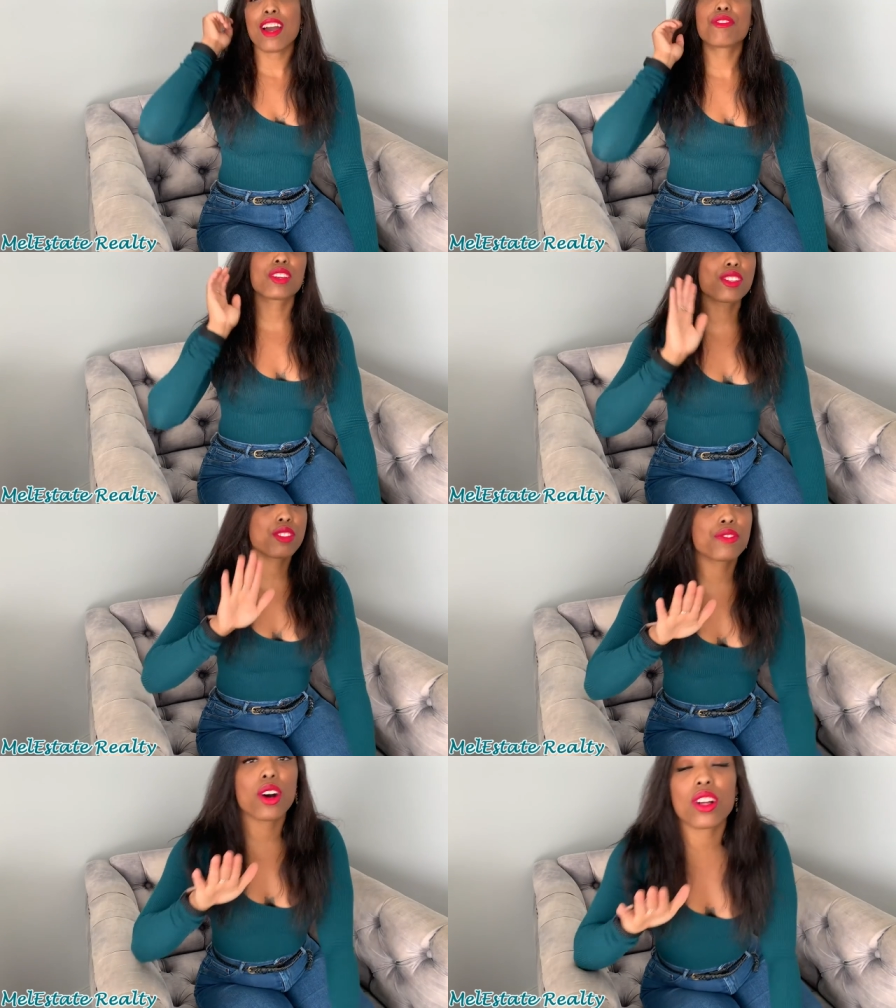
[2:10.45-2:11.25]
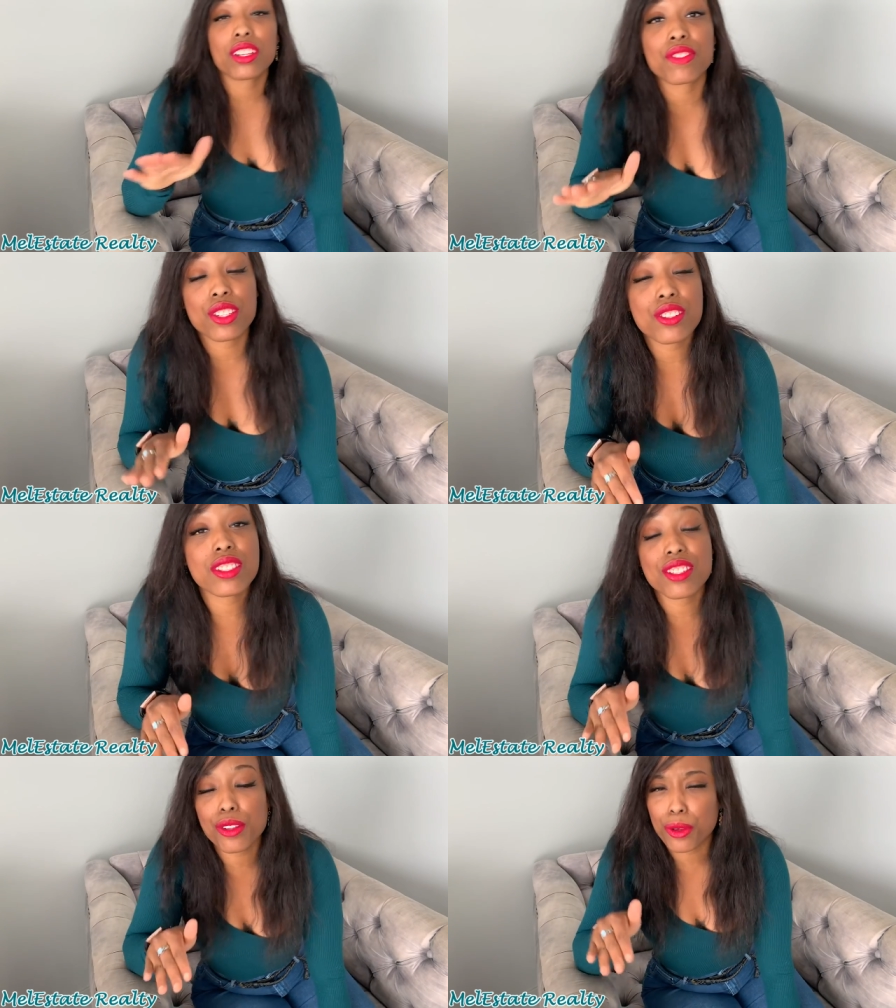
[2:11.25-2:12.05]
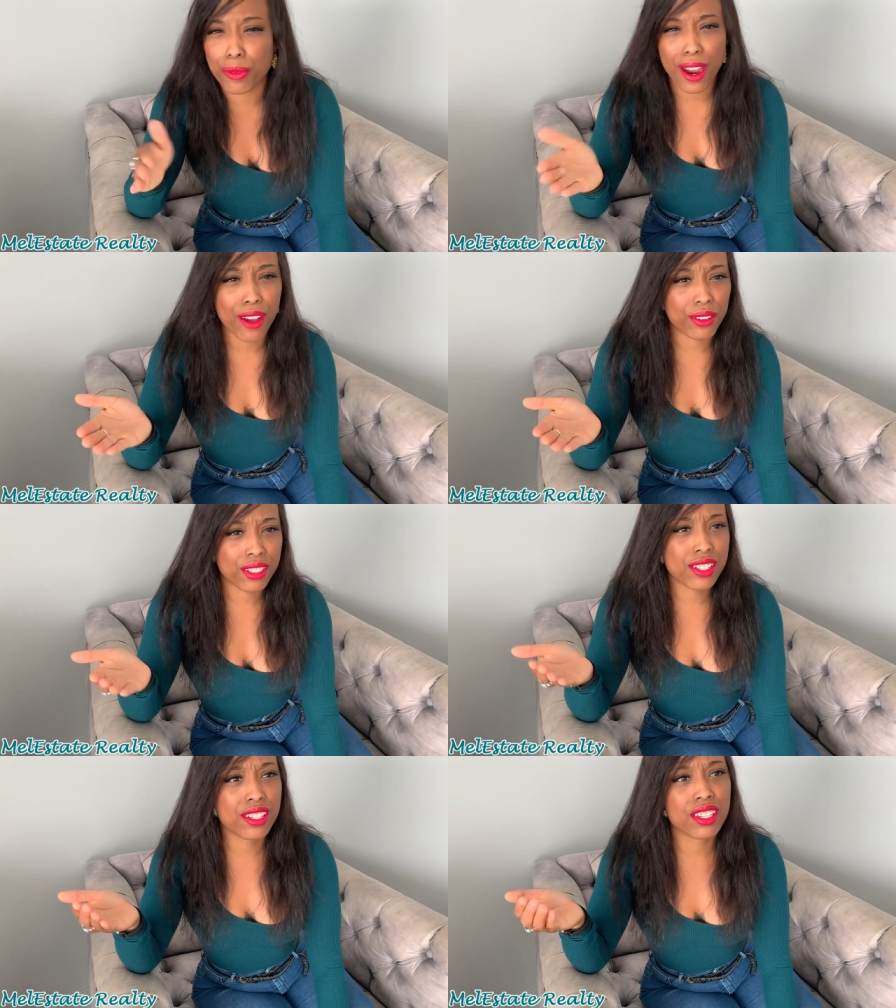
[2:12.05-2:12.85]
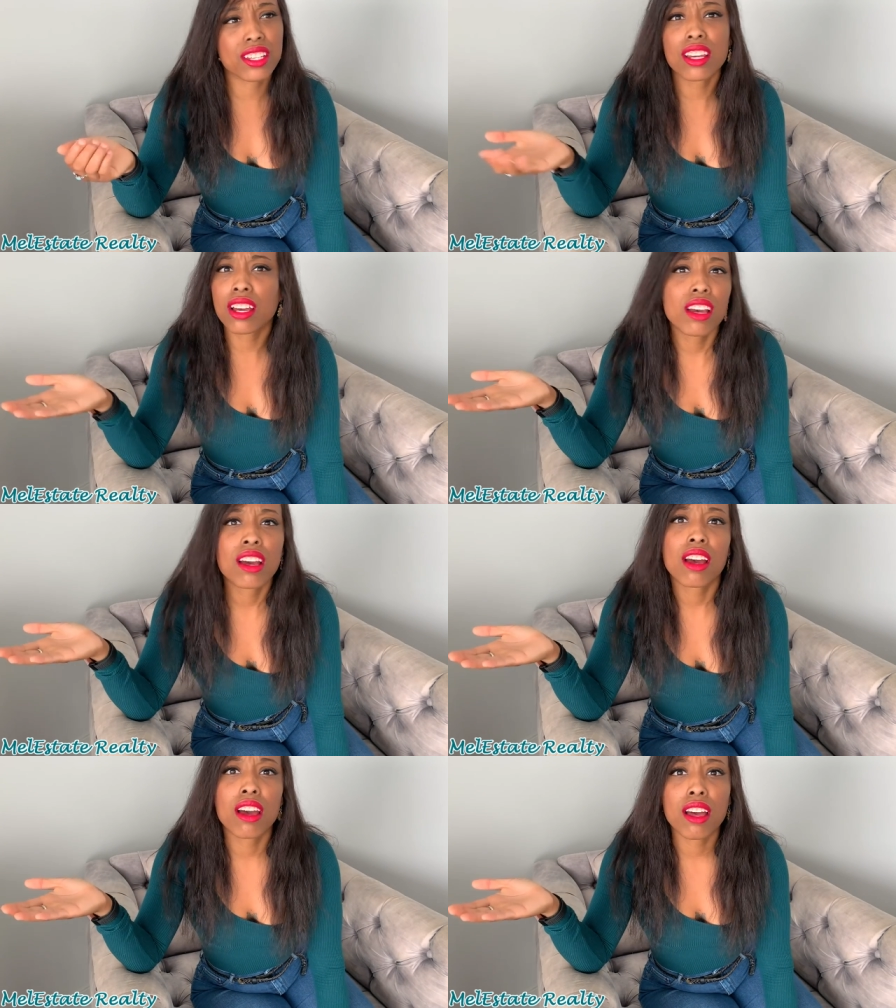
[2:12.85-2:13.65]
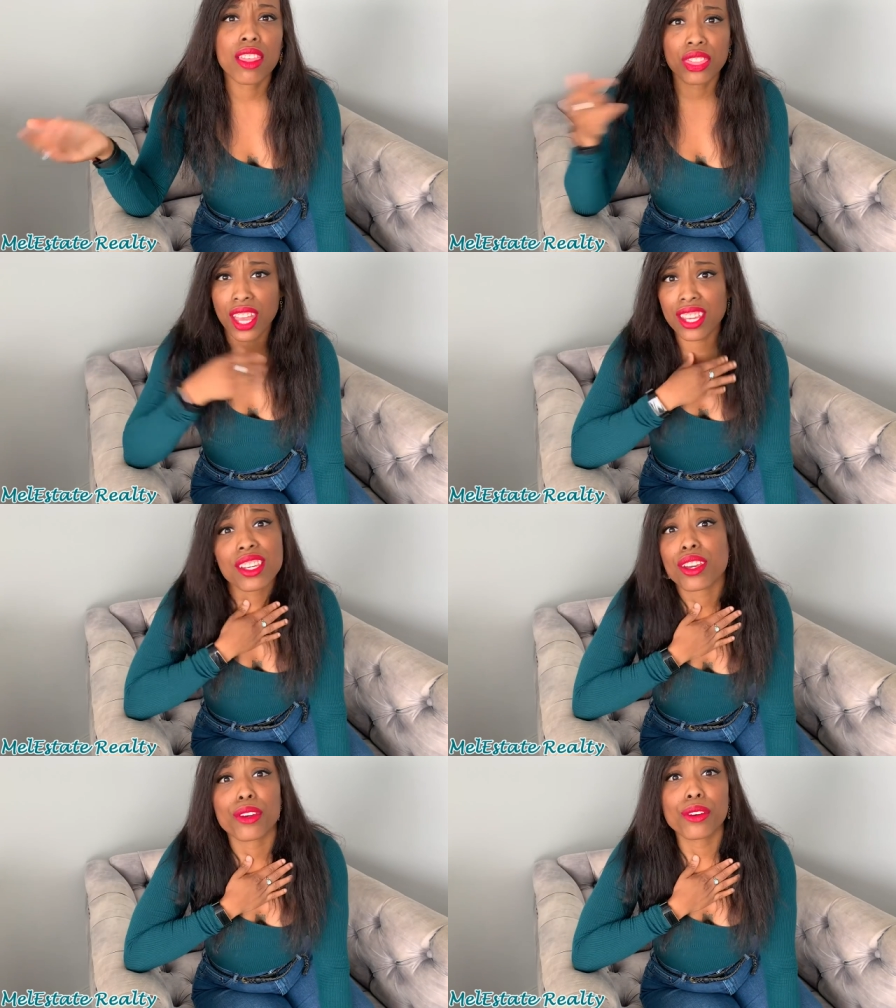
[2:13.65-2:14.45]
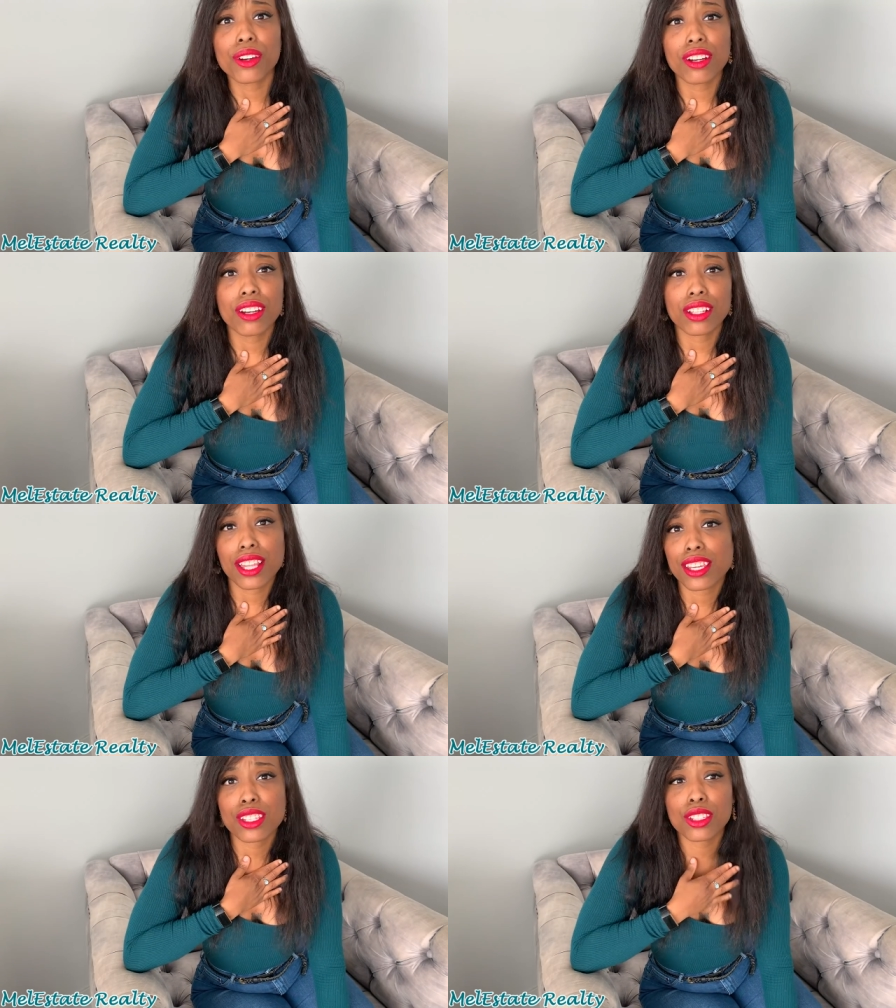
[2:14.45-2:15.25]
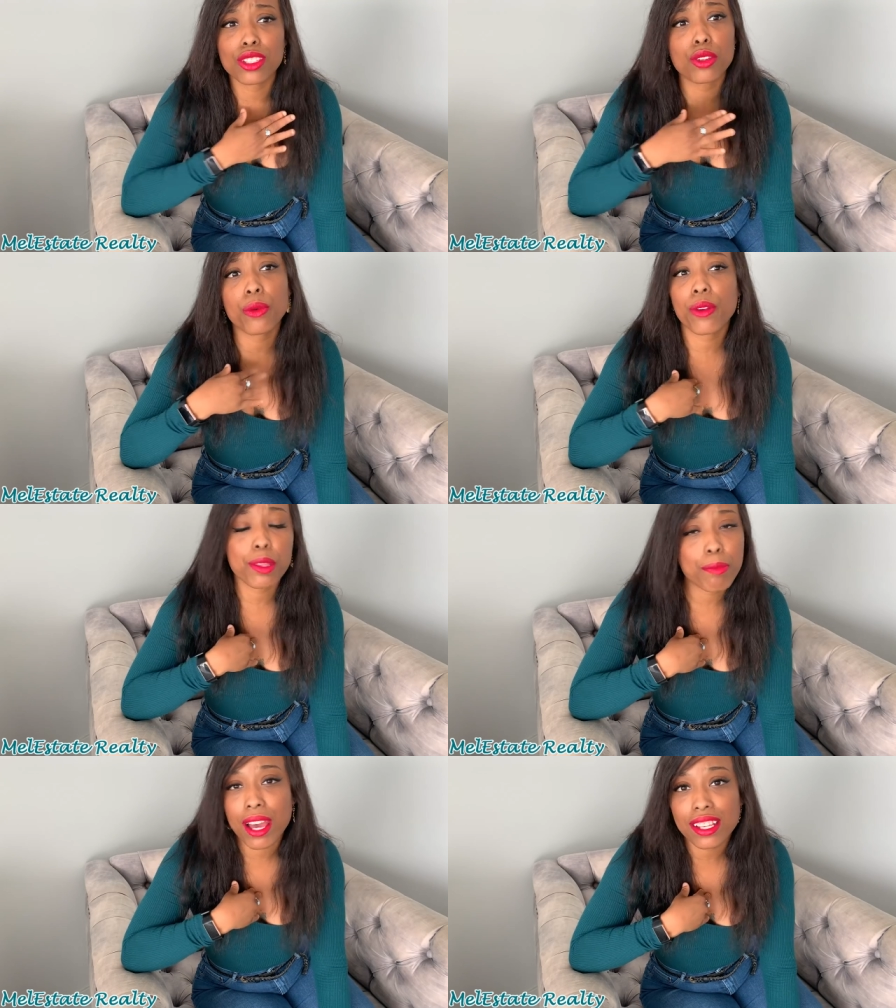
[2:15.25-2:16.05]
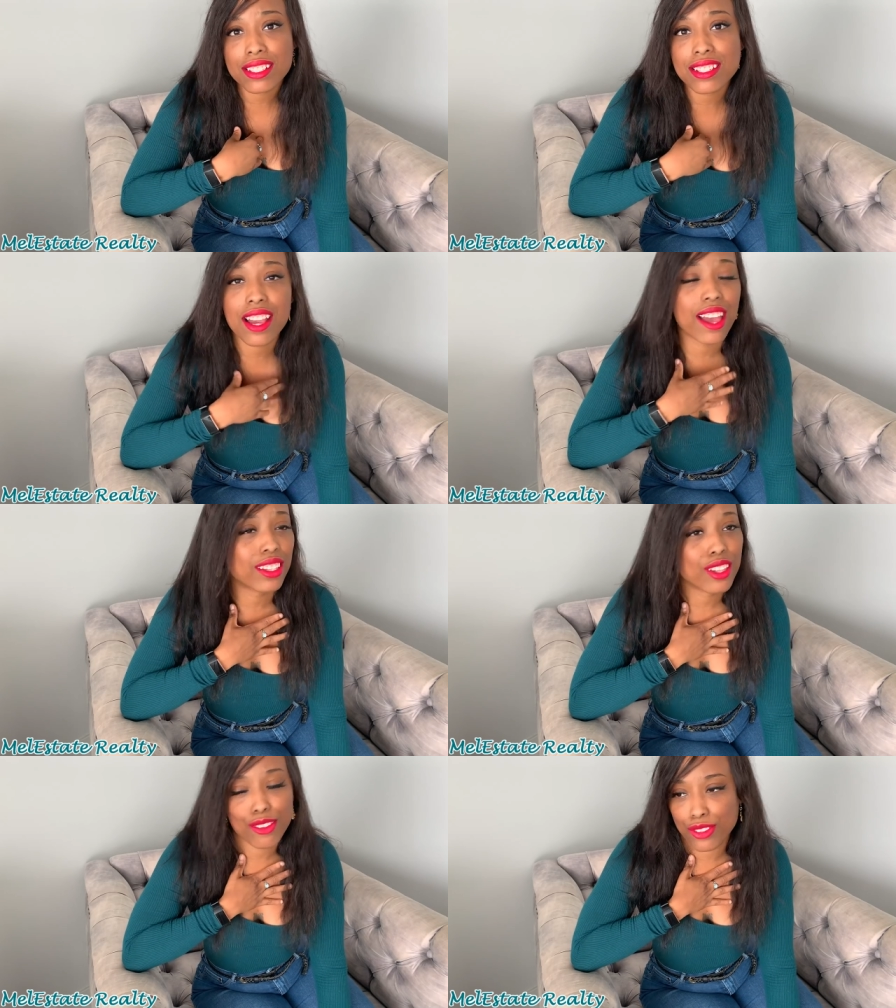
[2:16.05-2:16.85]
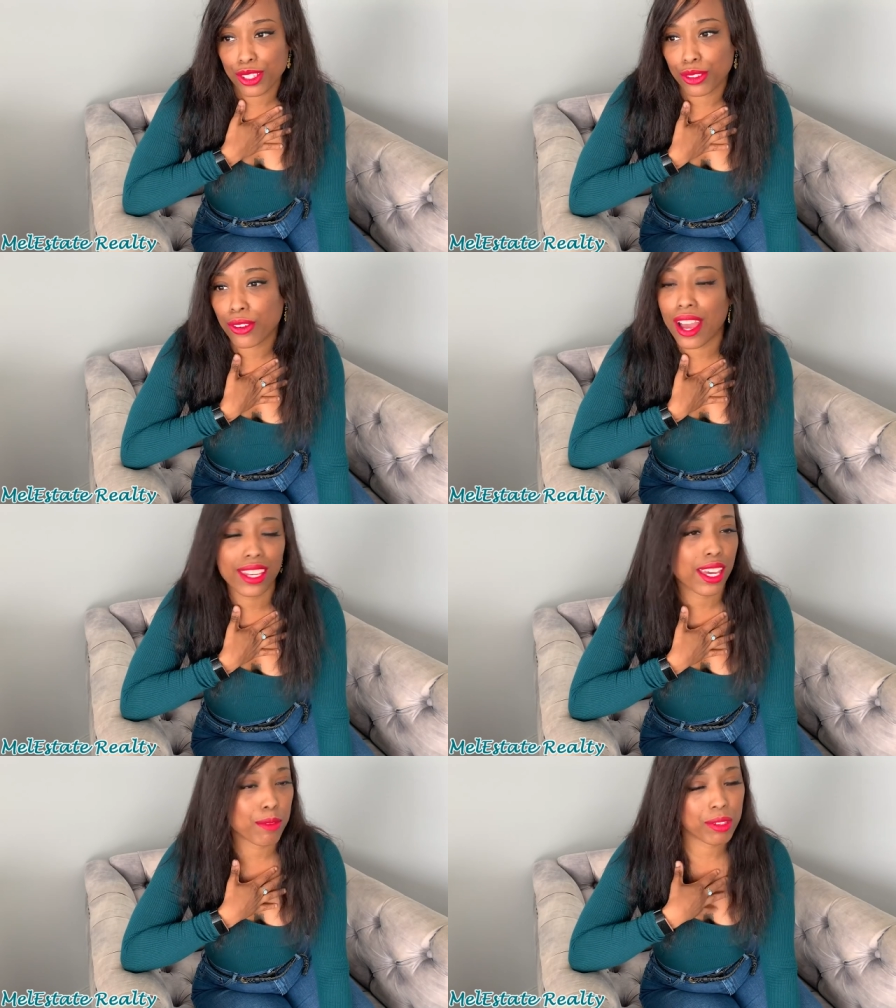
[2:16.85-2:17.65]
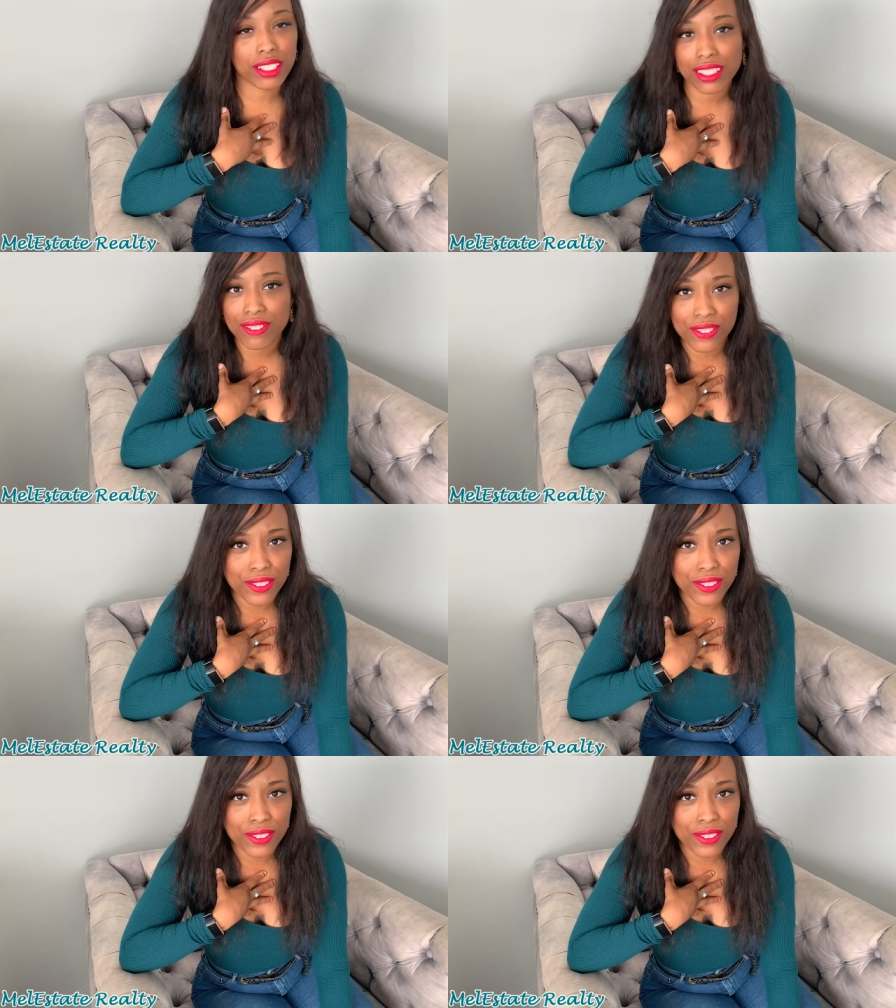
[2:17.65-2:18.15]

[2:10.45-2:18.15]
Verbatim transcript: First of all, if you're still around, thank you. Like, you are the best. I love you. I can't believe